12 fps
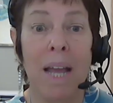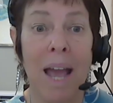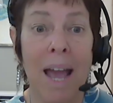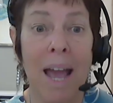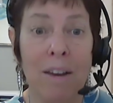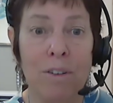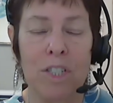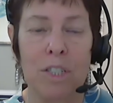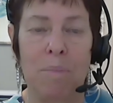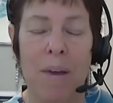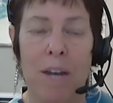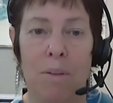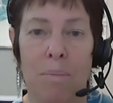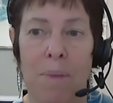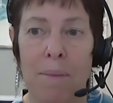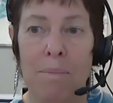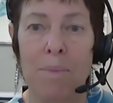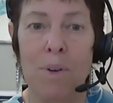energy's better, my
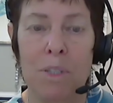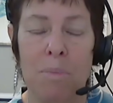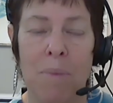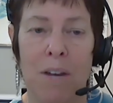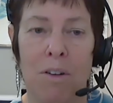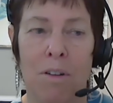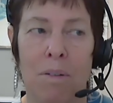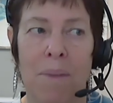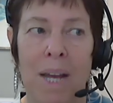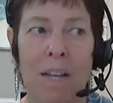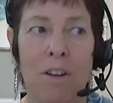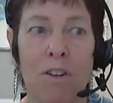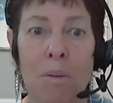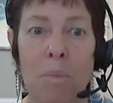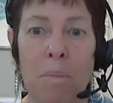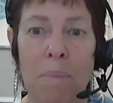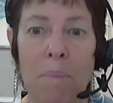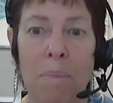mood's better, my
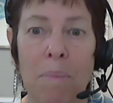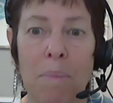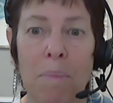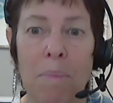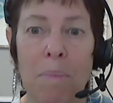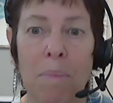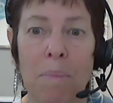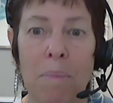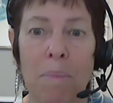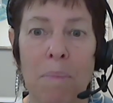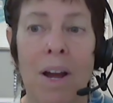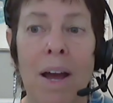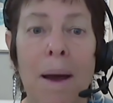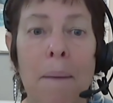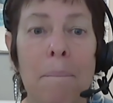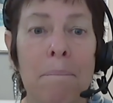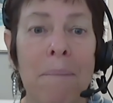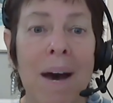irritable bowel syndrome better,
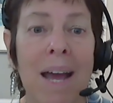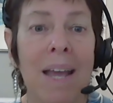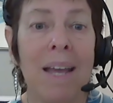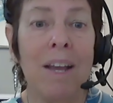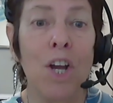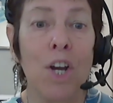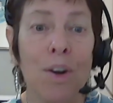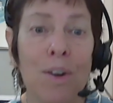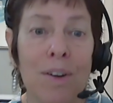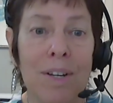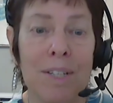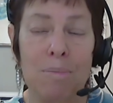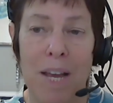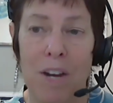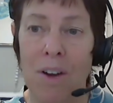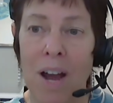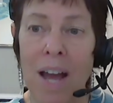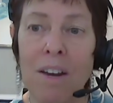my GERD is
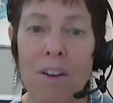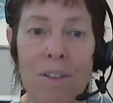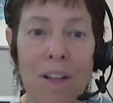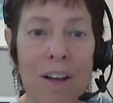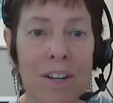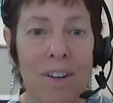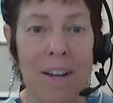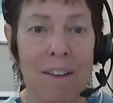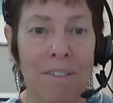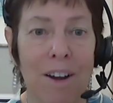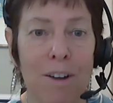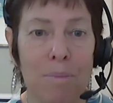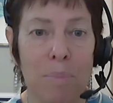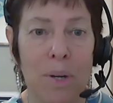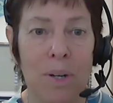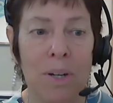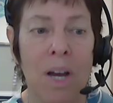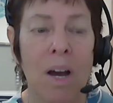better, I no longer have
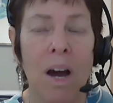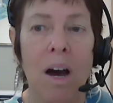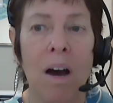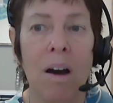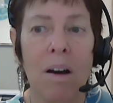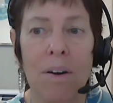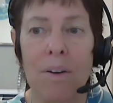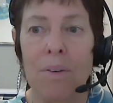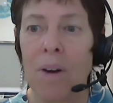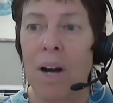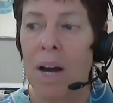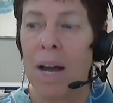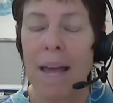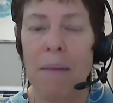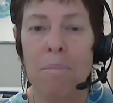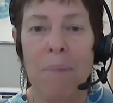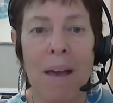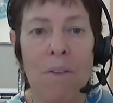heartburn. Oh,
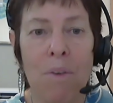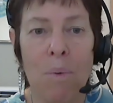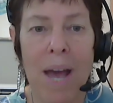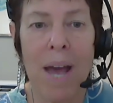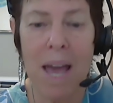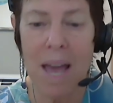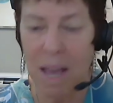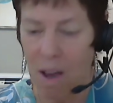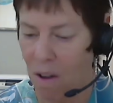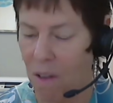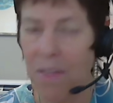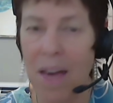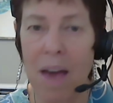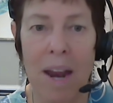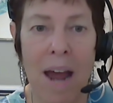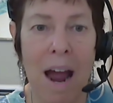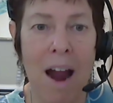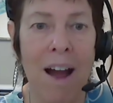and by the way, all that
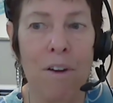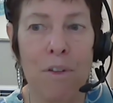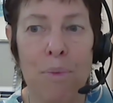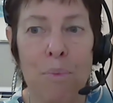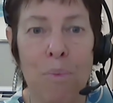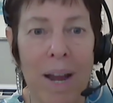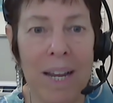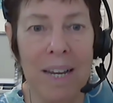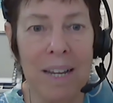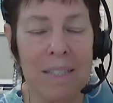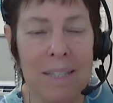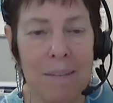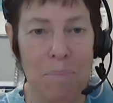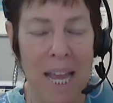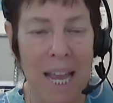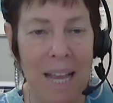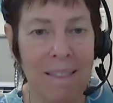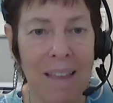arthritis and
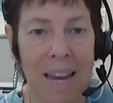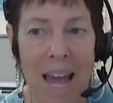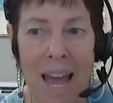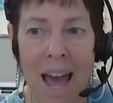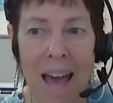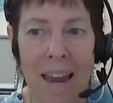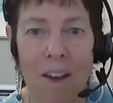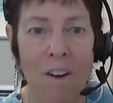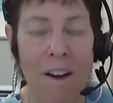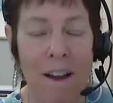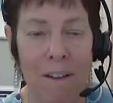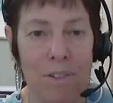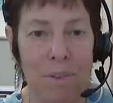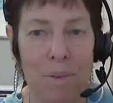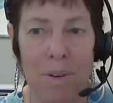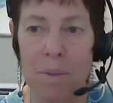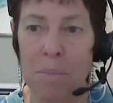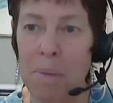pain that I had
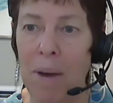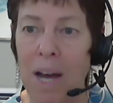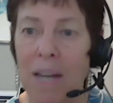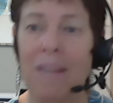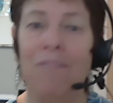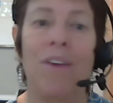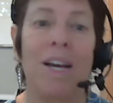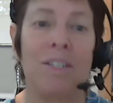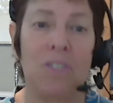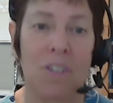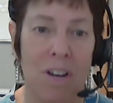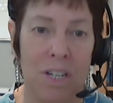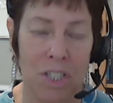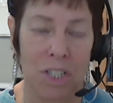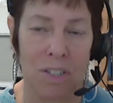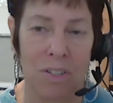everywhere in my body, that's gone too.